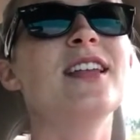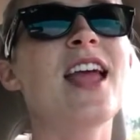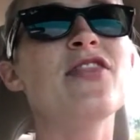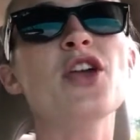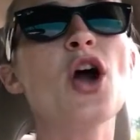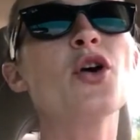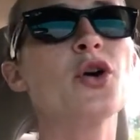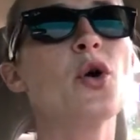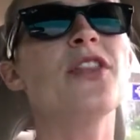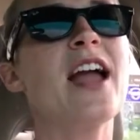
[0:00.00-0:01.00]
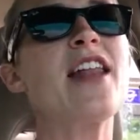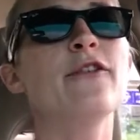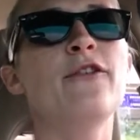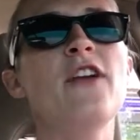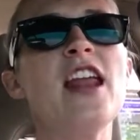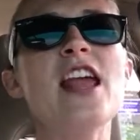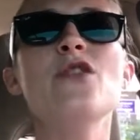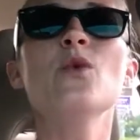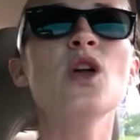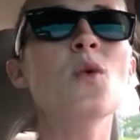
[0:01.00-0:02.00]
and the younger girl, they kind of fit
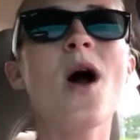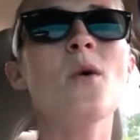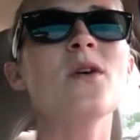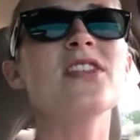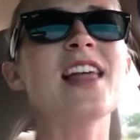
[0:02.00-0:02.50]
in really well with,